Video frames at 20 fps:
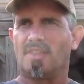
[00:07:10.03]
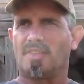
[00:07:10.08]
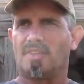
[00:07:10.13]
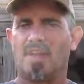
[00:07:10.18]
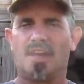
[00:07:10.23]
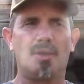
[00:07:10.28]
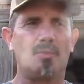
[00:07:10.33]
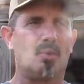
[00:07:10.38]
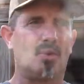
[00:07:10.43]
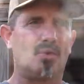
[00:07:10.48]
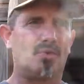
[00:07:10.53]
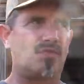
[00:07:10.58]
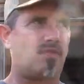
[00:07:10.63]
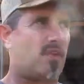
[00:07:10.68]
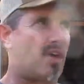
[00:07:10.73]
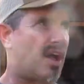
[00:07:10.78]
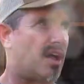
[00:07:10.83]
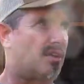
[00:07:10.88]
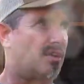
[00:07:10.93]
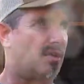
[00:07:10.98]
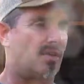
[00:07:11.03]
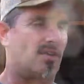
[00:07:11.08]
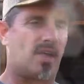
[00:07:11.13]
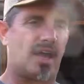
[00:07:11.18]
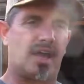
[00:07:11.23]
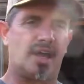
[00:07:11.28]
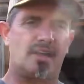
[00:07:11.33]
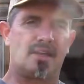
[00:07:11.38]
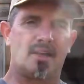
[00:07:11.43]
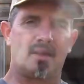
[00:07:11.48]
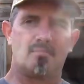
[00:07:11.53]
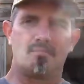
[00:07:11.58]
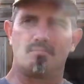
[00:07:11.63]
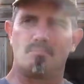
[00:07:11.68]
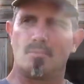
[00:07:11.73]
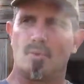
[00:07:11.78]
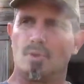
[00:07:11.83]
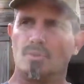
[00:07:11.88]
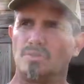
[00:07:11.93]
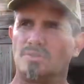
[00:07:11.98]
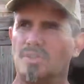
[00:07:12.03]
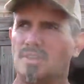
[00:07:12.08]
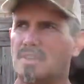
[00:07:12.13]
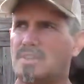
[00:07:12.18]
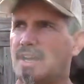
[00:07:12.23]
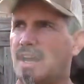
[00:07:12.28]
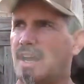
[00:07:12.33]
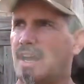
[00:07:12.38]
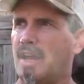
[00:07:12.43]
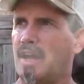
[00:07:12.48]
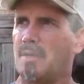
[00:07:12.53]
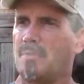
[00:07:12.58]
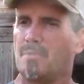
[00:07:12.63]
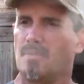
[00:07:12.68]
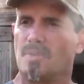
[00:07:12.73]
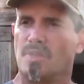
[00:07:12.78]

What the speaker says: They will follow that, and most of the time